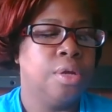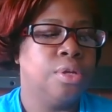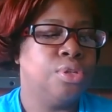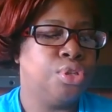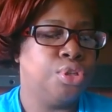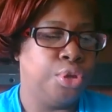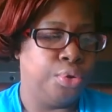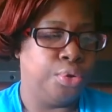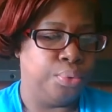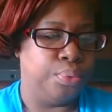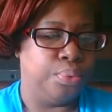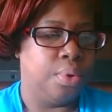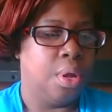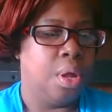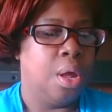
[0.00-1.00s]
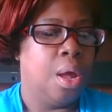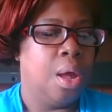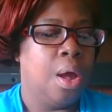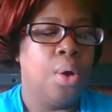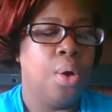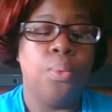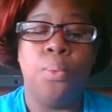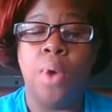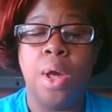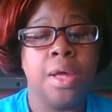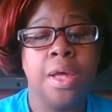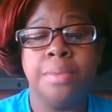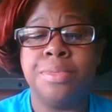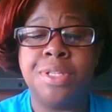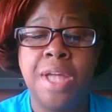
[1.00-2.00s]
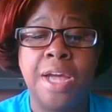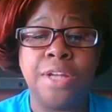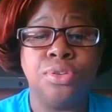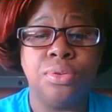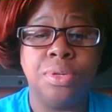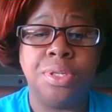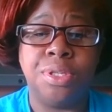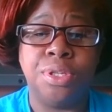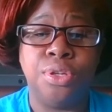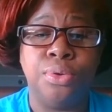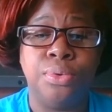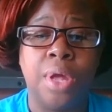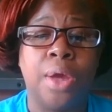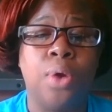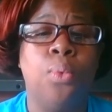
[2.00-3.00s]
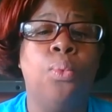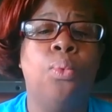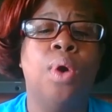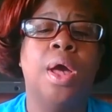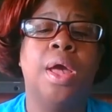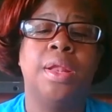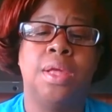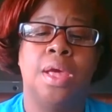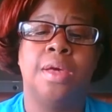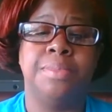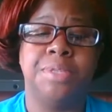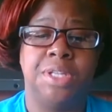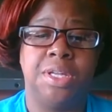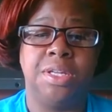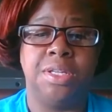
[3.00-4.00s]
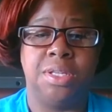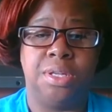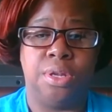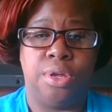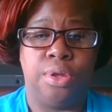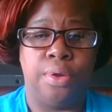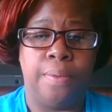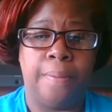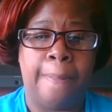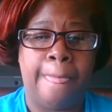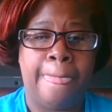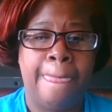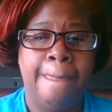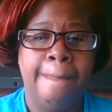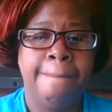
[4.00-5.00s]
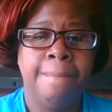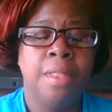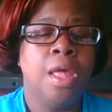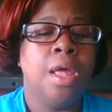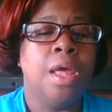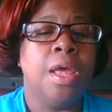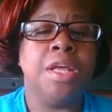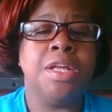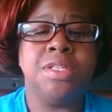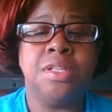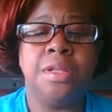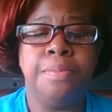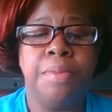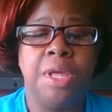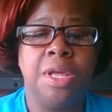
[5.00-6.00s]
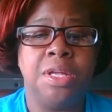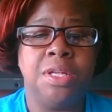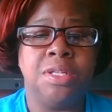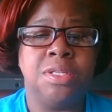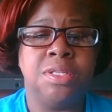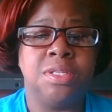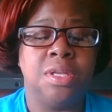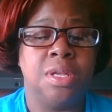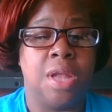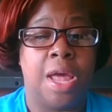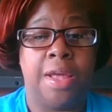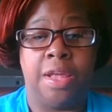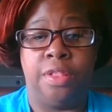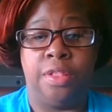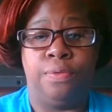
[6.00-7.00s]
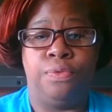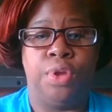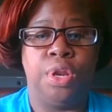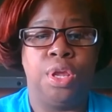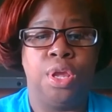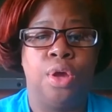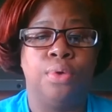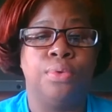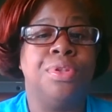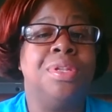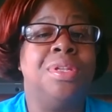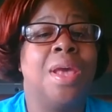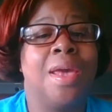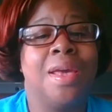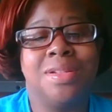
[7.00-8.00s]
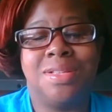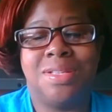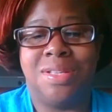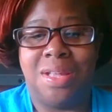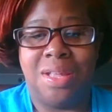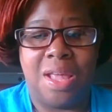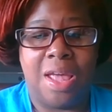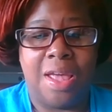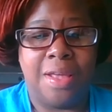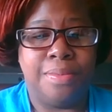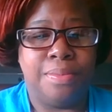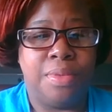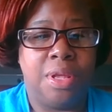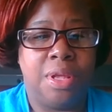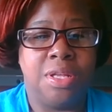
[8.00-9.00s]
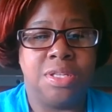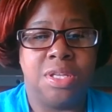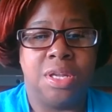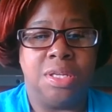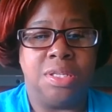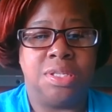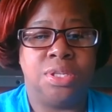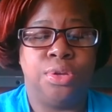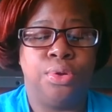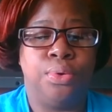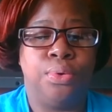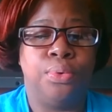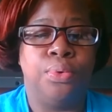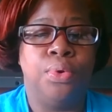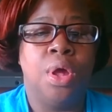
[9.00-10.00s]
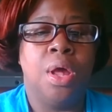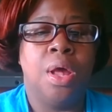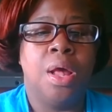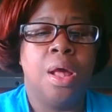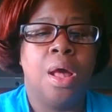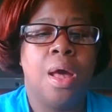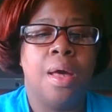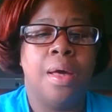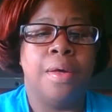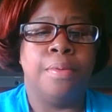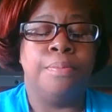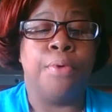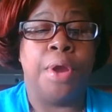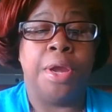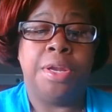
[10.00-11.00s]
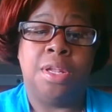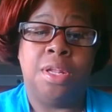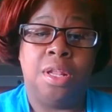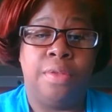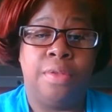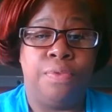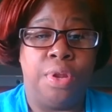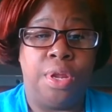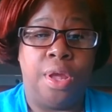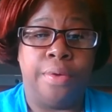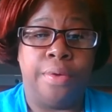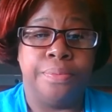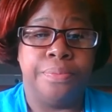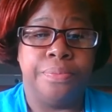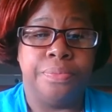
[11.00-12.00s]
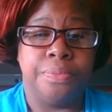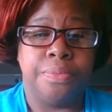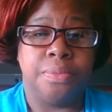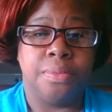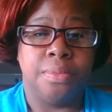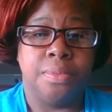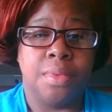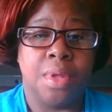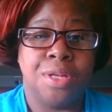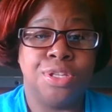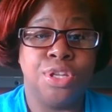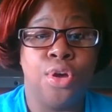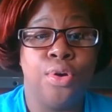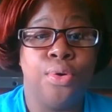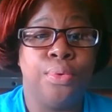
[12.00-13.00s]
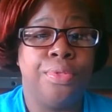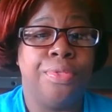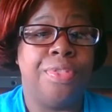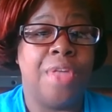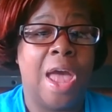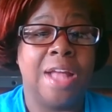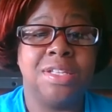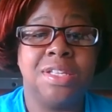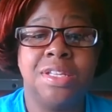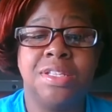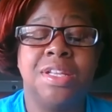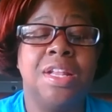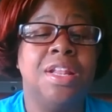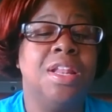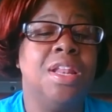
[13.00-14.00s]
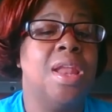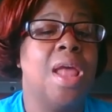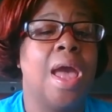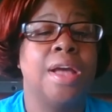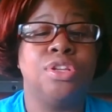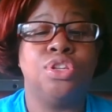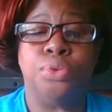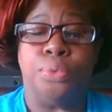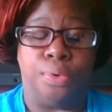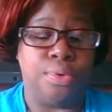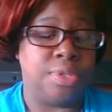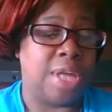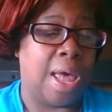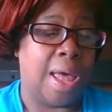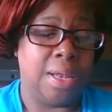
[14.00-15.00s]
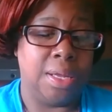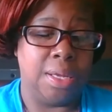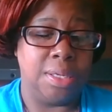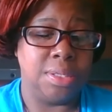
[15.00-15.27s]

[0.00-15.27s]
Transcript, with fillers: Two, what comes naturally to you? Like, what comes easy to you? Easy means like in the video, dancing came easily to um, Braden in the video. So that's his natural talent.